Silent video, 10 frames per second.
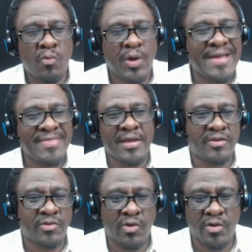what I
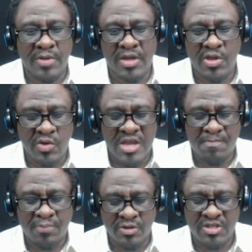think is going to be a
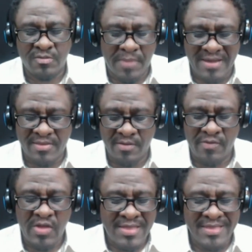unique perspective